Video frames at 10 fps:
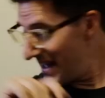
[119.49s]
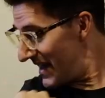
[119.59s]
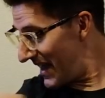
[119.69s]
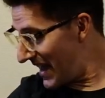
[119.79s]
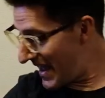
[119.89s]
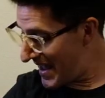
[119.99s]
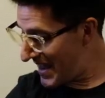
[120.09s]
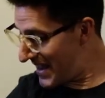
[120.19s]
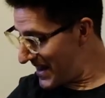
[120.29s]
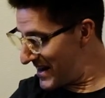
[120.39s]

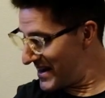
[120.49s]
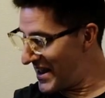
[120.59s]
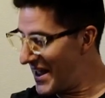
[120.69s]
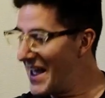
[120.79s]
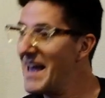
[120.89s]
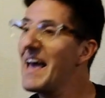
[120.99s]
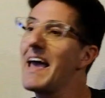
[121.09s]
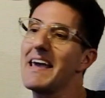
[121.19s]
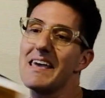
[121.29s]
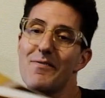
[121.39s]
And
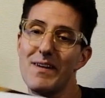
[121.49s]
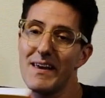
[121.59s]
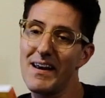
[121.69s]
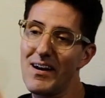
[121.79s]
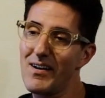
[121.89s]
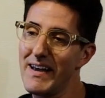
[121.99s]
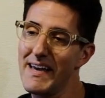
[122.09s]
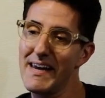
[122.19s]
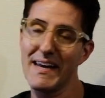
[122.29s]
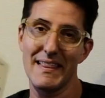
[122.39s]
hey, even here
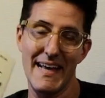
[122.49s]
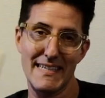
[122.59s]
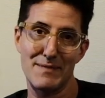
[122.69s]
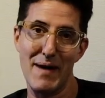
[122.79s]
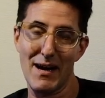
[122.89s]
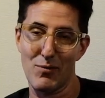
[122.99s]
in Let's Make